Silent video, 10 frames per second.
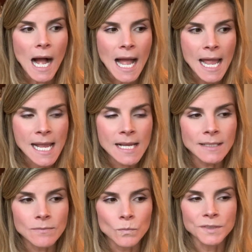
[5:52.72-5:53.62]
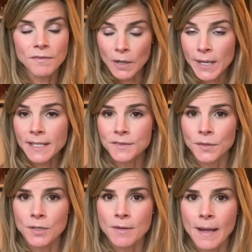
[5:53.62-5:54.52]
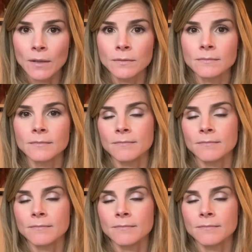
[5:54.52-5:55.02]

I was very concerned about,